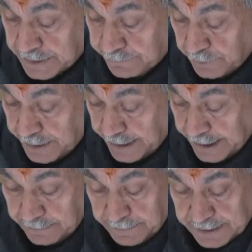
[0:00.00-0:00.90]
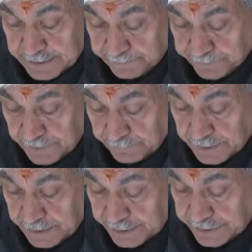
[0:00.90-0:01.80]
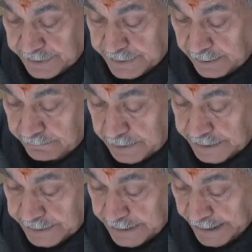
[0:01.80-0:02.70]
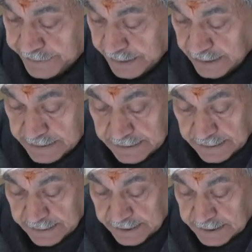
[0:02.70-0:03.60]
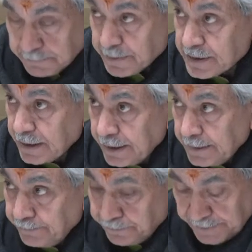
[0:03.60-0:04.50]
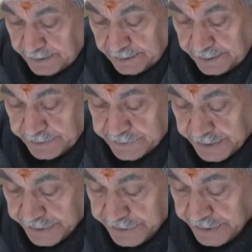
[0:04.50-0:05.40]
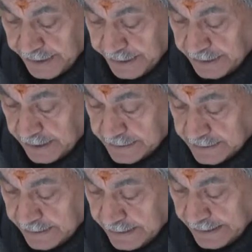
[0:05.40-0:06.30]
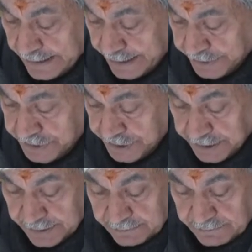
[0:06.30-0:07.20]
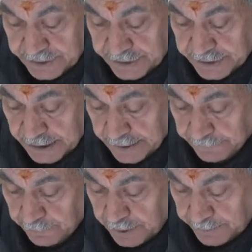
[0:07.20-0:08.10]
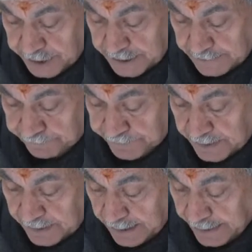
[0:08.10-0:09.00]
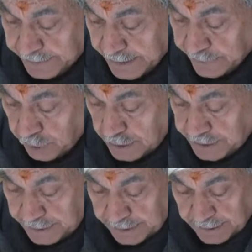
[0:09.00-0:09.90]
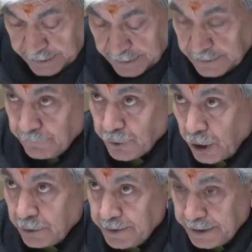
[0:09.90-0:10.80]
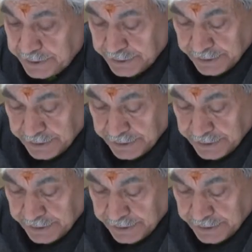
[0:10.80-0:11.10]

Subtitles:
for engagements with countries and multinationals, especially in strategic areas, energy, digital information and technology, environment